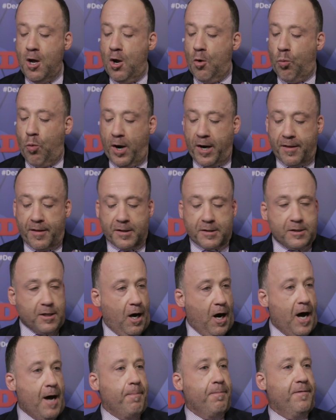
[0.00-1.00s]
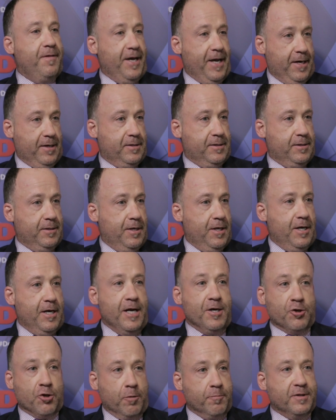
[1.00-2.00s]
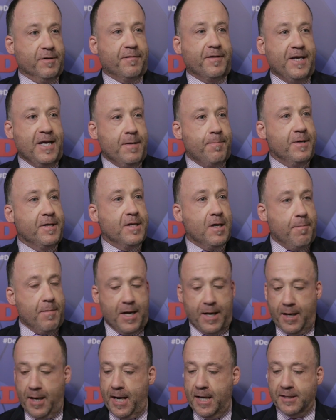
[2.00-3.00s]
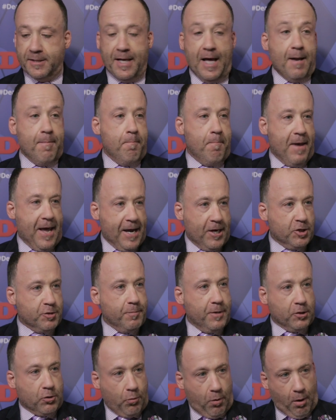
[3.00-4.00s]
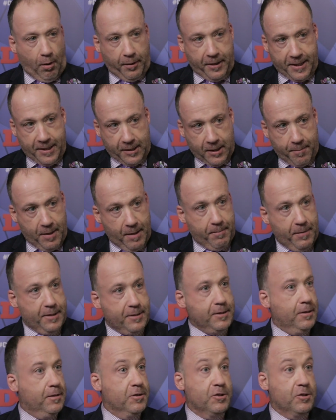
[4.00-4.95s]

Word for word: one of the top things in terms of keeping them in is that management quality and commitment.